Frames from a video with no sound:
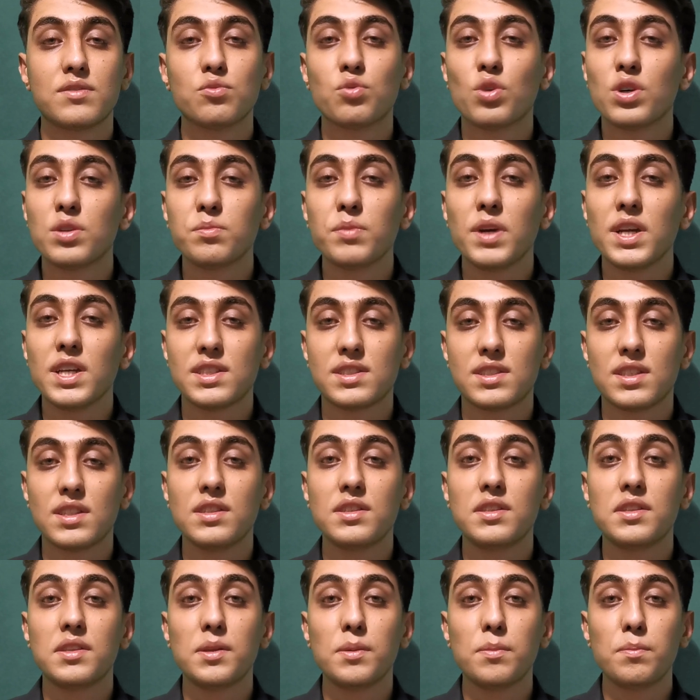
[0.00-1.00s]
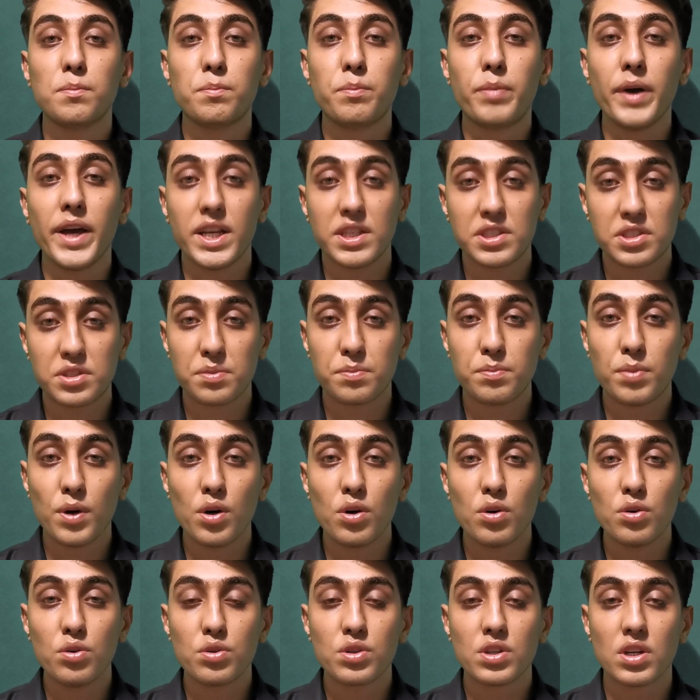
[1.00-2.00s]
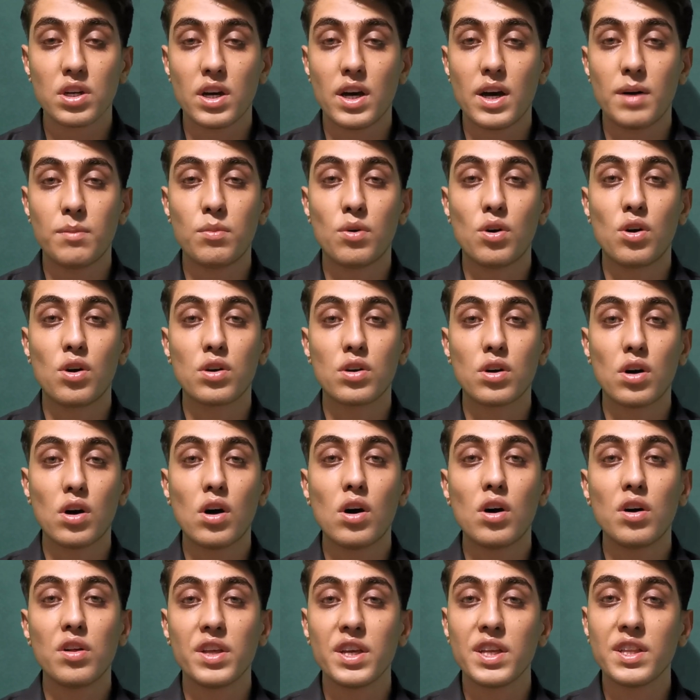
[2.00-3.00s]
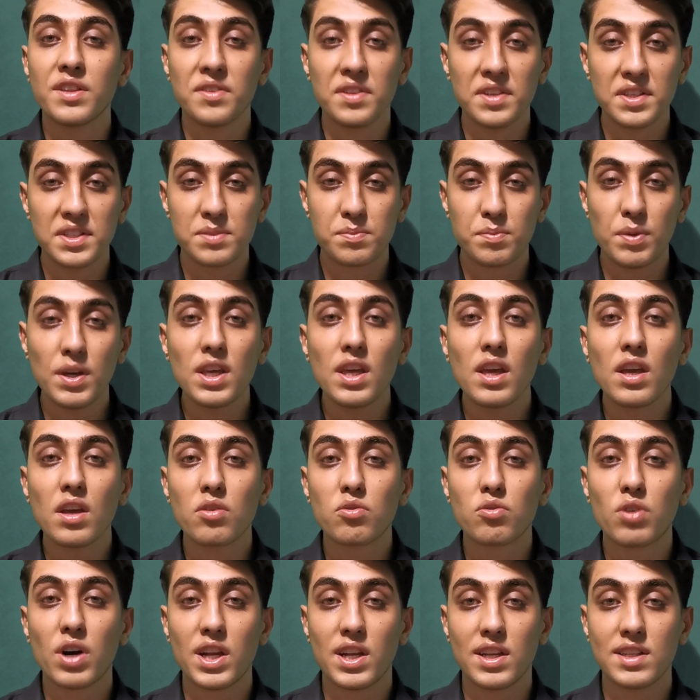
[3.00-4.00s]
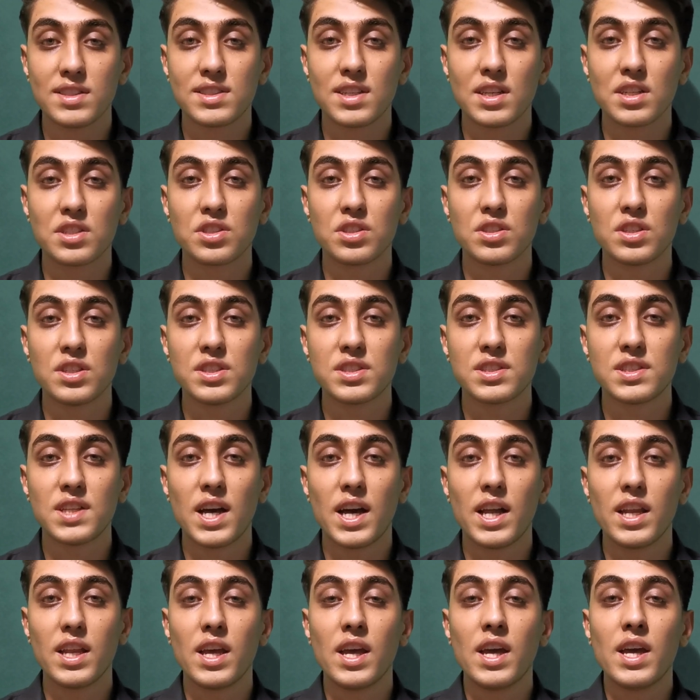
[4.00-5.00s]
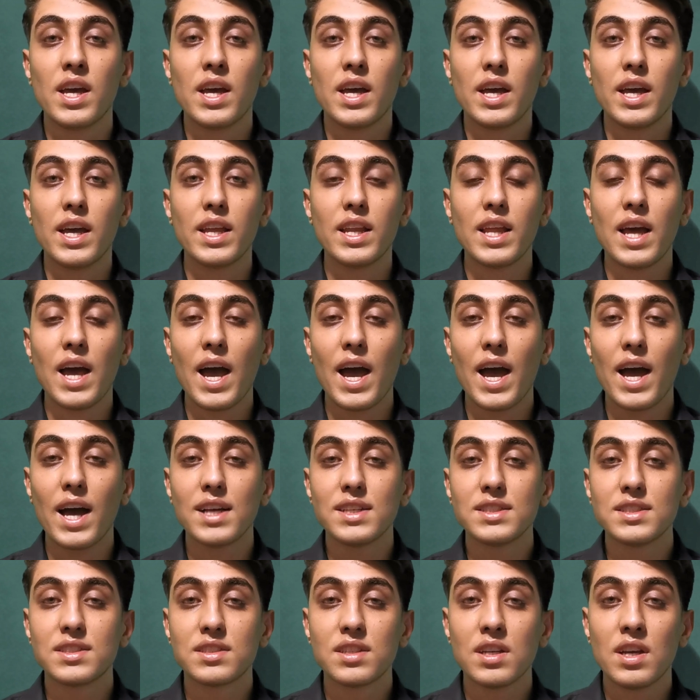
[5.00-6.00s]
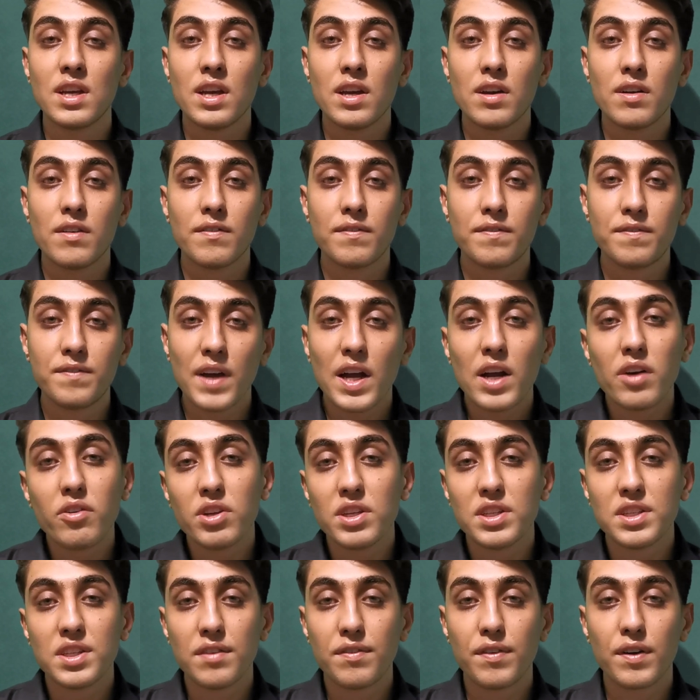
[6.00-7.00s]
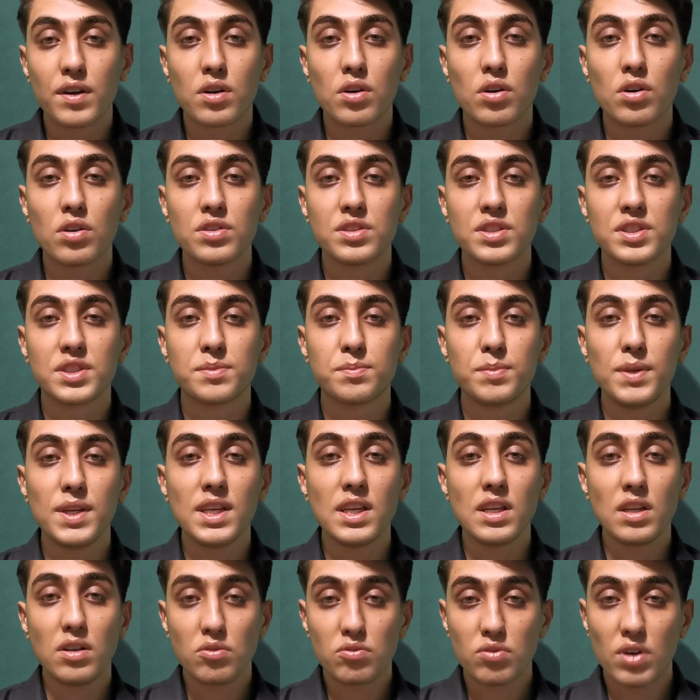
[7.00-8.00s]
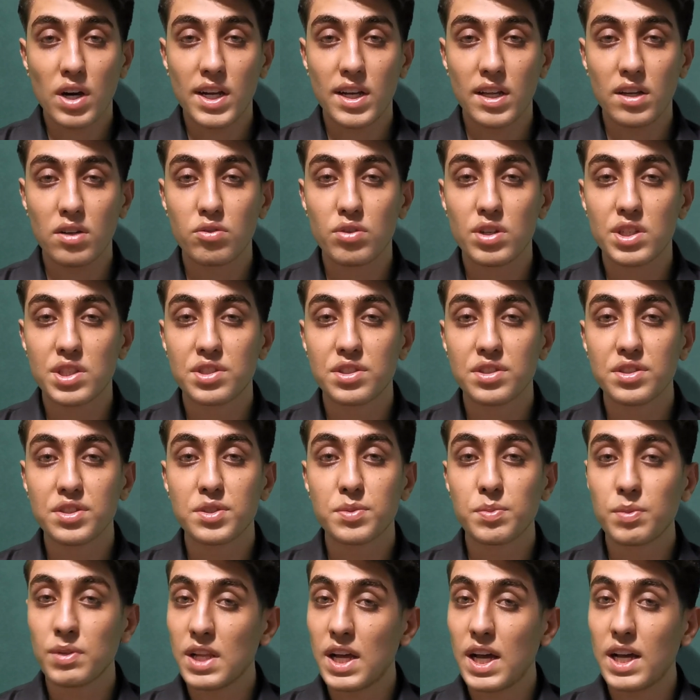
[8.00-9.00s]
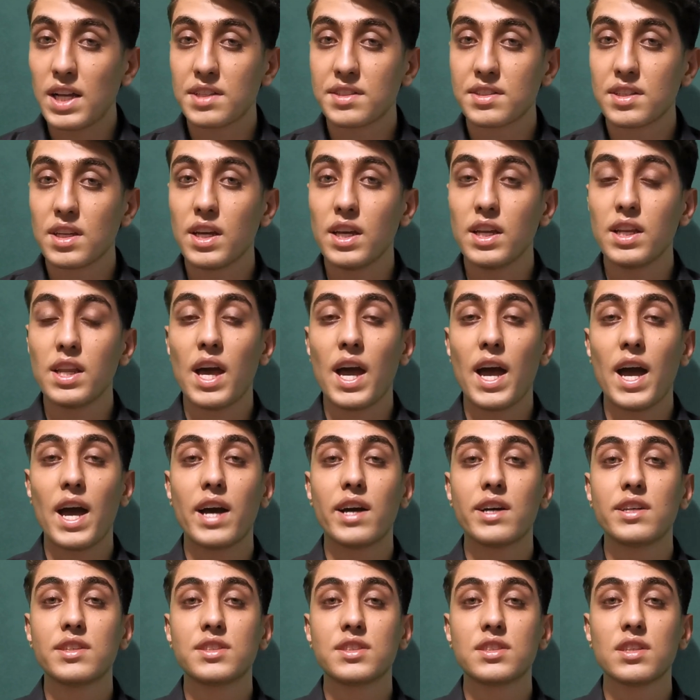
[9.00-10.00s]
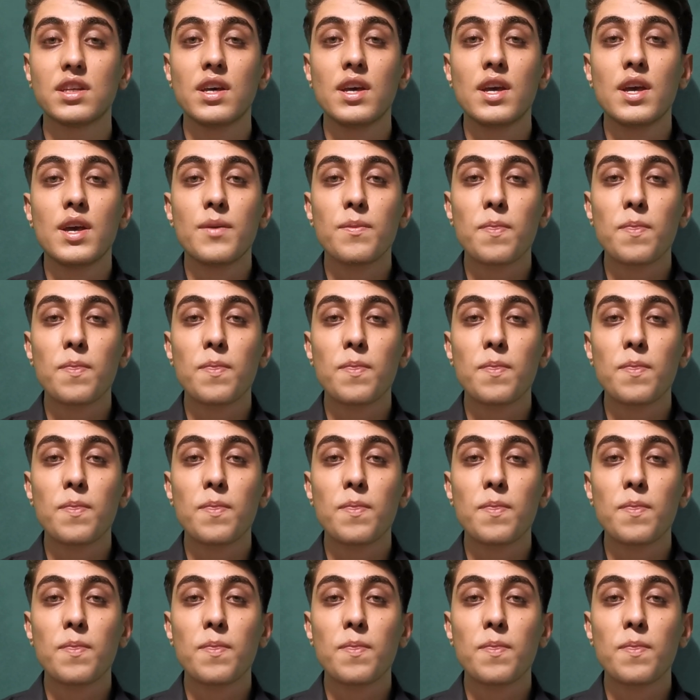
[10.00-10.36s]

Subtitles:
what makes it the best book among all in the speaking and writing section is that it has very difficult speaking and writing questions, plus it has